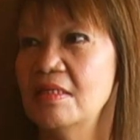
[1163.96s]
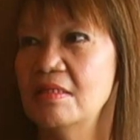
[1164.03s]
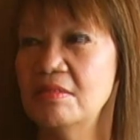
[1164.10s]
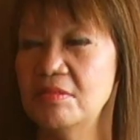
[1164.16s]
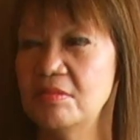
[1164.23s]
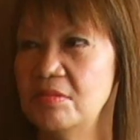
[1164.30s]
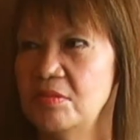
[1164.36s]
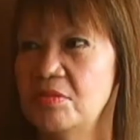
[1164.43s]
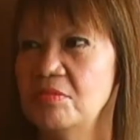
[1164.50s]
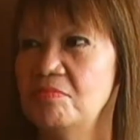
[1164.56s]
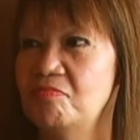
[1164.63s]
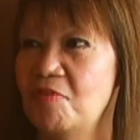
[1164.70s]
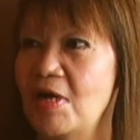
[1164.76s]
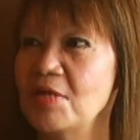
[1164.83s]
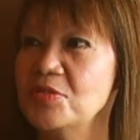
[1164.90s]
you could
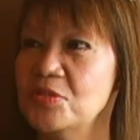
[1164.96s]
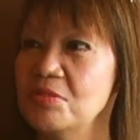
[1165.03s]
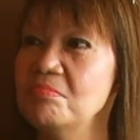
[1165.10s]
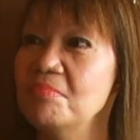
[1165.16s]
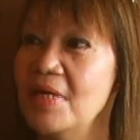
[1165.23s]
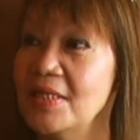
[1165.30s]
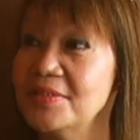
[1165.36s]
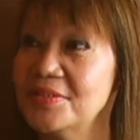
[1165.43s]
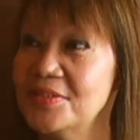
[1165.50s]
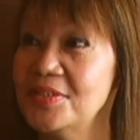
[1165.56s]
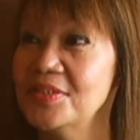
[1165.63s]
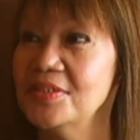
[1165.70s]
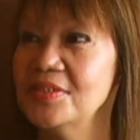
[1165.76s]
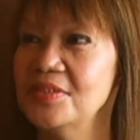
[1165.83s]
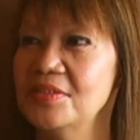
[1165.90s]
function better.
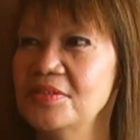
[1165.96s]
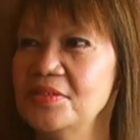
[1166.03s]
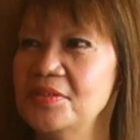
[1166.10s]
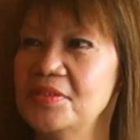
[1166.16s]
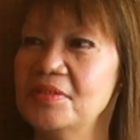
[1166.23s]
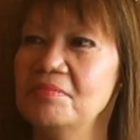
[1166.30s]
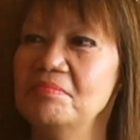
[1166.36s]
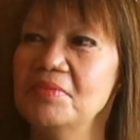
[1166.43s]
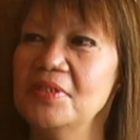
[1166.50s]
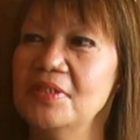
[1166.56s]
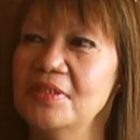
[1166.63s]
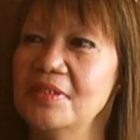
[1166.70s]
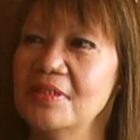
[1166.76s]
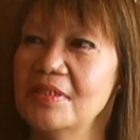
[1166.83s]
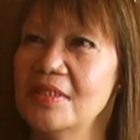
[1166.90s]
You know,
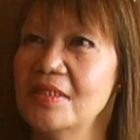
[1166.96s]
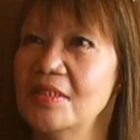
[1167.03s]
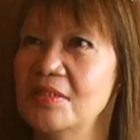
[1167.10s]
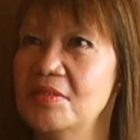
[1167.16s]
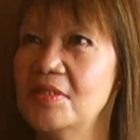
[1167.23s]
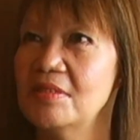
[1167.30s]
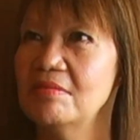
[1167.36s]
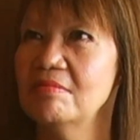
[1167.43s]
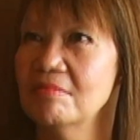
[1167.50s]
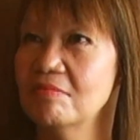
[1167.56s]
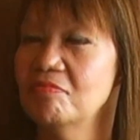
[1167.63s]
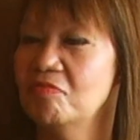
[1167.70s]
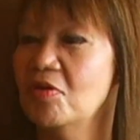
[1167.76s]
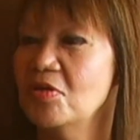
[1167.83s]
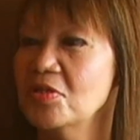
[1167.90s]
you can
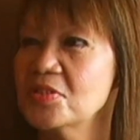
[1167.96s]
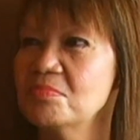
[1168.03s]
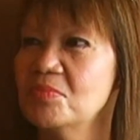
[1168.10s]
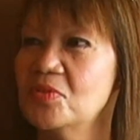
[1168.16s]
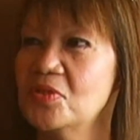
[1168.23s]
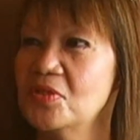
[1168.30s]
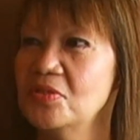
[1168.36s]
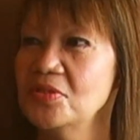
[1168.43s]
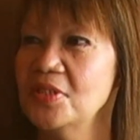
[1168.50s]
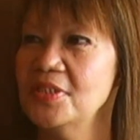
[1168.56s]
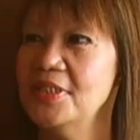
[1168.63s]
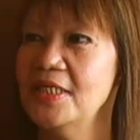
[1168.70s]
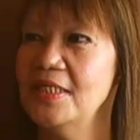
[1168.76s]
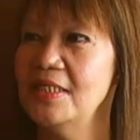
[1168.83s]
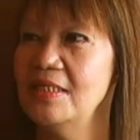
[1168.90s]
focus more on the
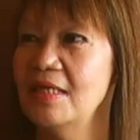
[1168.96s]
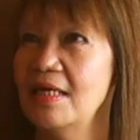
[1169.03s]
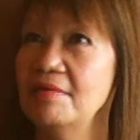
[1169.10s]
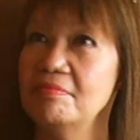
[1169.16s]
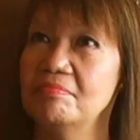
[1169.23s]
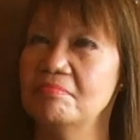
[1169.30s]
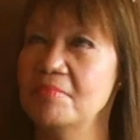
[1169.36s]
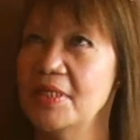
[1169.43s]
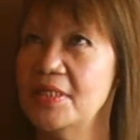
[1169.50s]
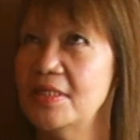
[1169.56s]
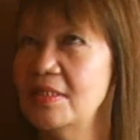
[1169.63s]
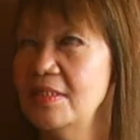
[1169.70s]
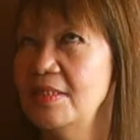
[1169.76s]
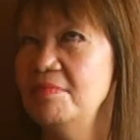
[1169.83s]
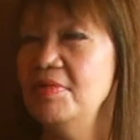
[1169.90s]
daily life,
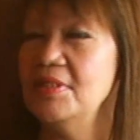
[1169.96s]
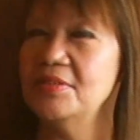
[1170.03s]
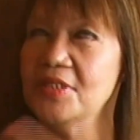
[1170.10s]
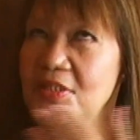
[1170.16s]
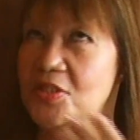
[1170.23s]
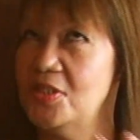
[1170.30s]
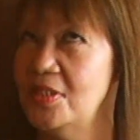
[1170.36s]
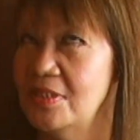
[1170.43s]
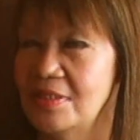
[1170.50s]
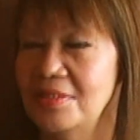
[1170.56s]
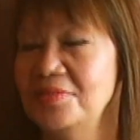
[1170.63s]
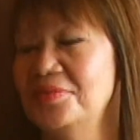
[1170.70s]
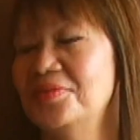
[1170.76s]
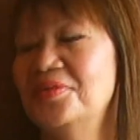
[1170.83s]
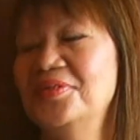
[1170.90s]
making a living, teaching,
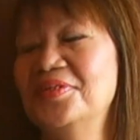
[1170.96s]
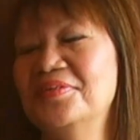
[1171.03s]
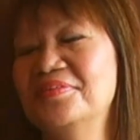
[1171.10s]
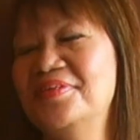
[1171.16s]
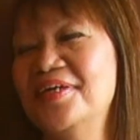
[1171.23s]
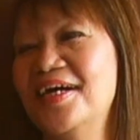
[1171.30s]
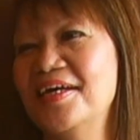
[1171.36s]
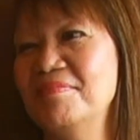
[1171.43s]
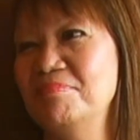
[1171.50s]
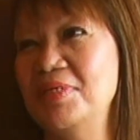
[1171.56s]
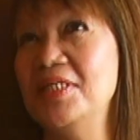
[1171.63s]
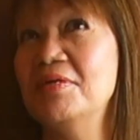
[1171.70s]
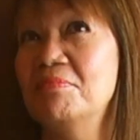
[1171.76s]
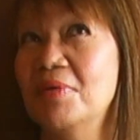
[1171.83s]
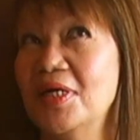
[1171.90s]
and all of that,
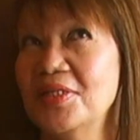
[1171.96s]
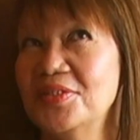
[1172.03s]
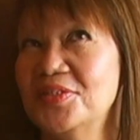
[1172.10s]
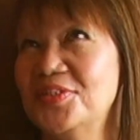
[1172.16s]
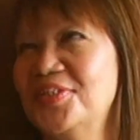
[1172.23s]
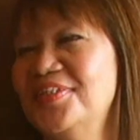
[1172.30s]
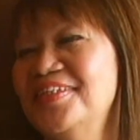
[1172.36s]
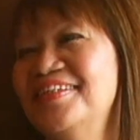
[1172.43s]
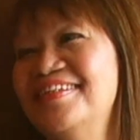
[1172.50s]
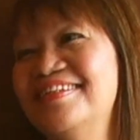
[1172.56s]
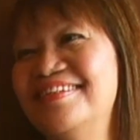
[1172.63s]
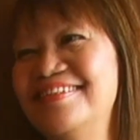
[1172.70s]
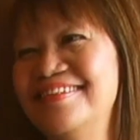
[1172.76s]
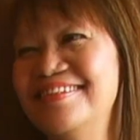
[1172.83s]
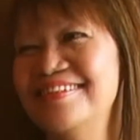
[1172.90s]
being a mother.
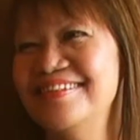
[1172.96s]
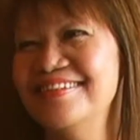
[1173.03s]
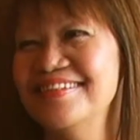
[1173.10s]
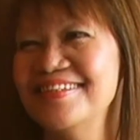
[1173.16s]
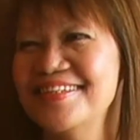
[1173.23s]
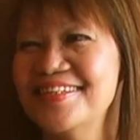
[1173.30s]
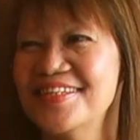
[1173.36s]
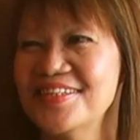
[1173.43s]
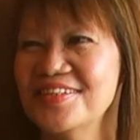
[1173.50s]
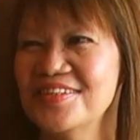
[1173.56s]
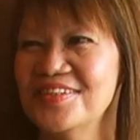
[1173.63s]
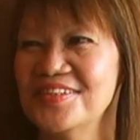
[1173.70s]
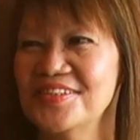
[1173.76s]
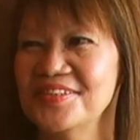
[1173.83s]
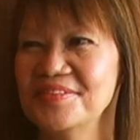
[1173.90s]

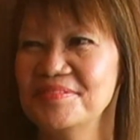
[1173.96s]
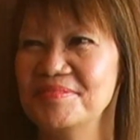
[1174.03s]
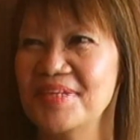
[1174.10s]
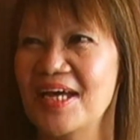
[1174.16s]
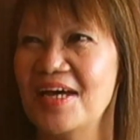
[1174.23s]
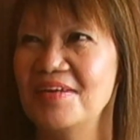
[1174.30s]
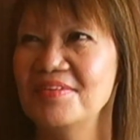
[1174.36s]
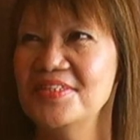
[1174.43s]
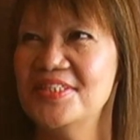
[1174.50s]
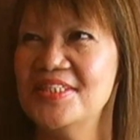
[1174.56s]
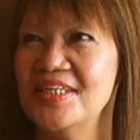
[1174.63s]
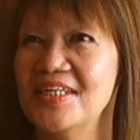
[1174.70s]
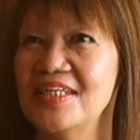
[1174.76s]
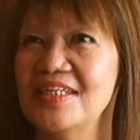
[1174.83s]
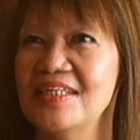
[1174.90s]
So I would
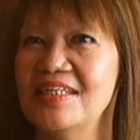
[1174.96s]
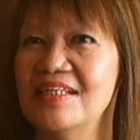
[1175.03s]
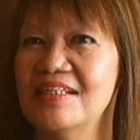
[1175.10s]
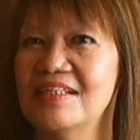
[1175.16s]
say